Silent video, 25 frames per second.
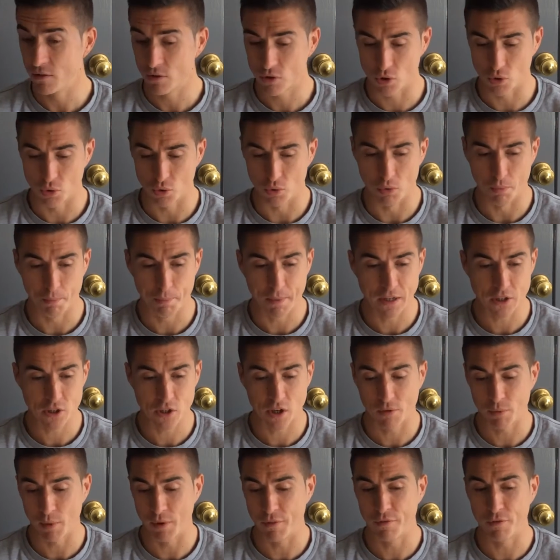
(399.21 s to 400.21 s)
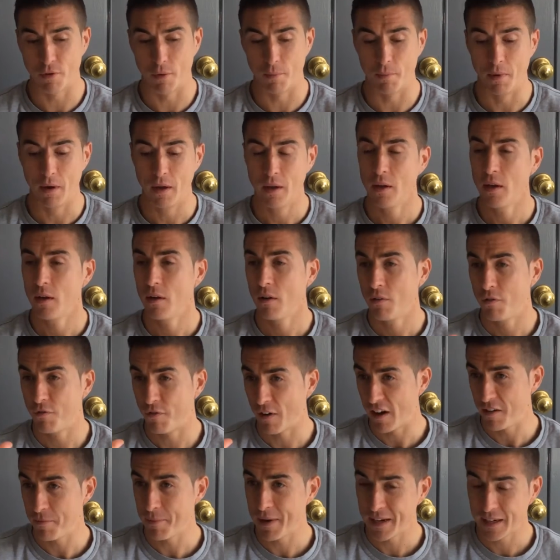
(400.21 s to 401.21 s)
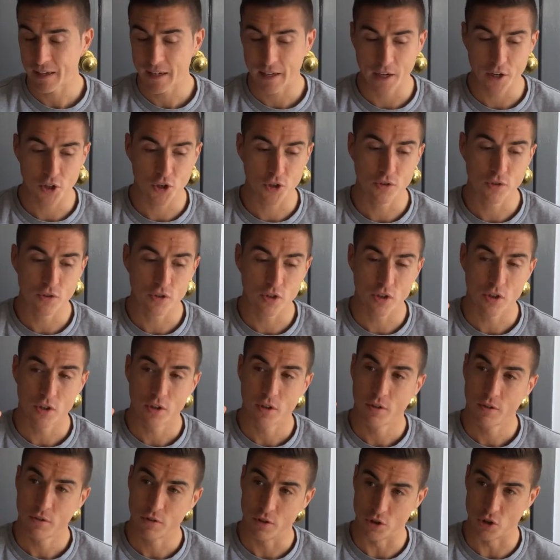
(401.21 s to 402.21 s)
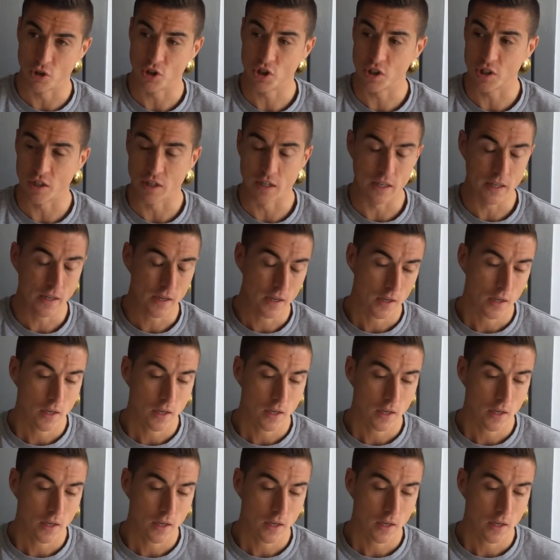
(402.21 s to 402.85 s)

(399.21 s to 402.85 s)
So basically, I went from 5 medications to just 3.